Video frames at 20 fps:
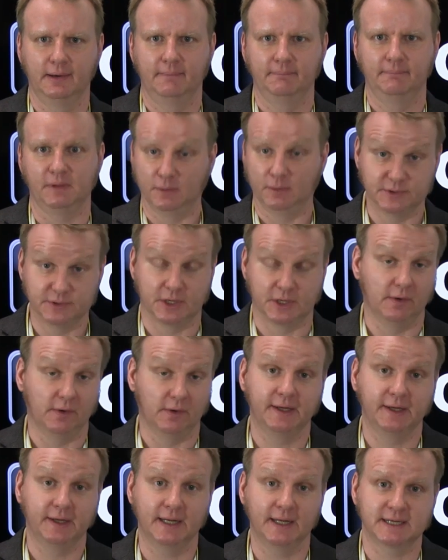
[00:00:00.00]
it was all
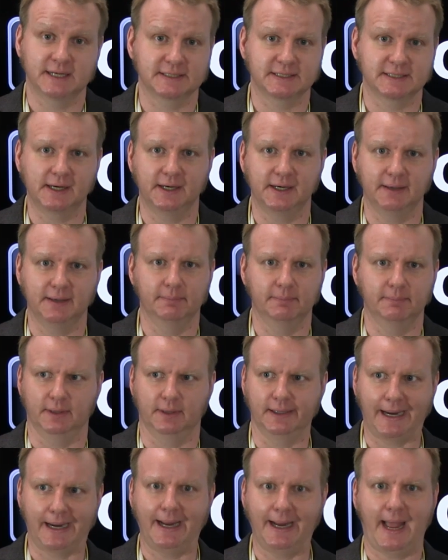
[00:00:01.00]
in context editing, but
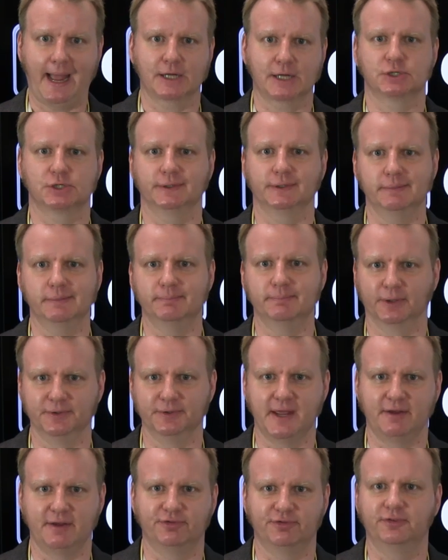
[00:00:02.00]
like I actually
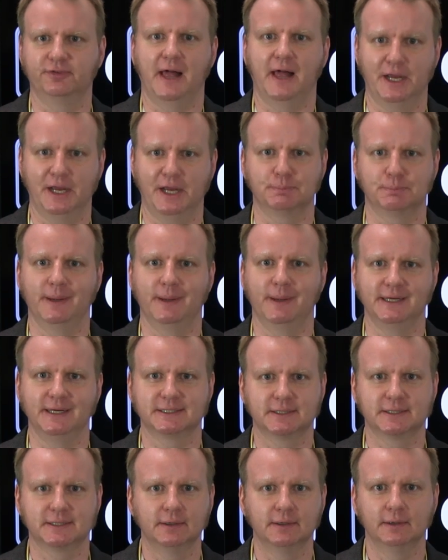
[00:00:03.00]
built a
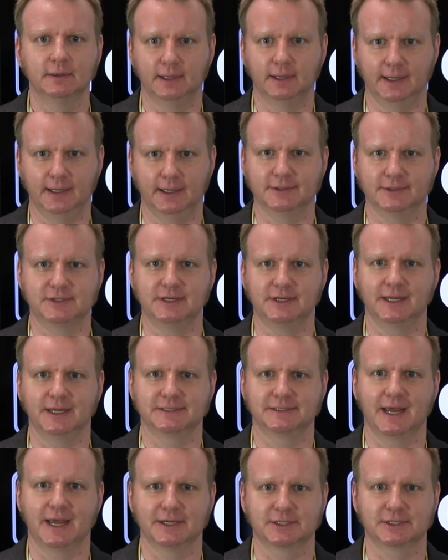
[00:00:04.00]
Flash-based
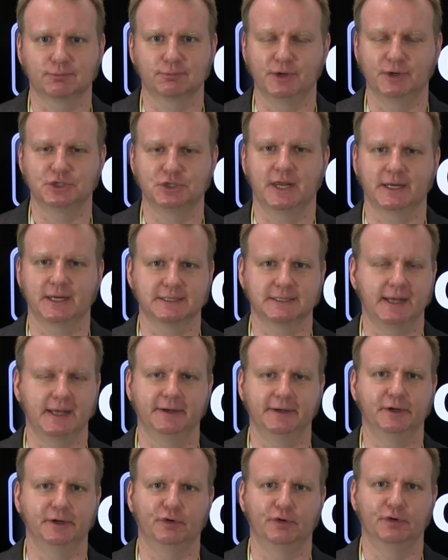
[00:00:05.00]
CSS rich text
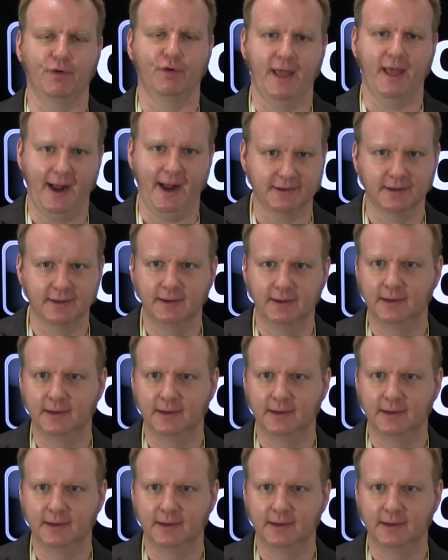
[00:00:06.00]
editor for that,